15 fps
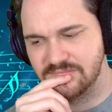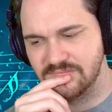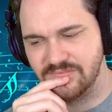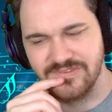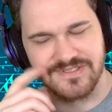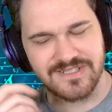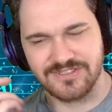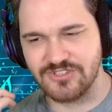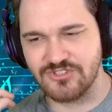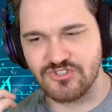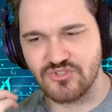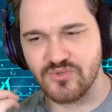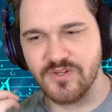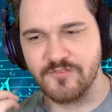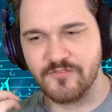What's that,
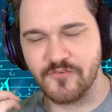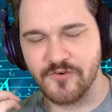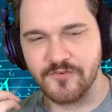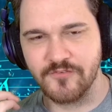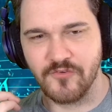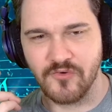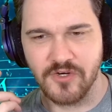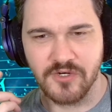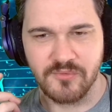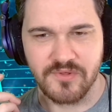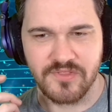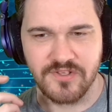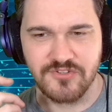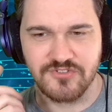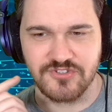just straight 4-4
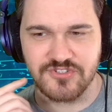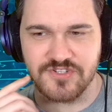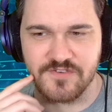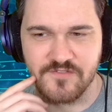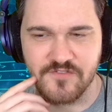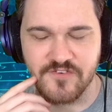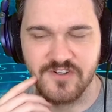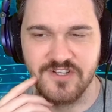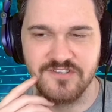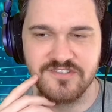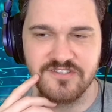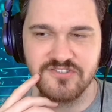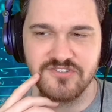with interesting phrasing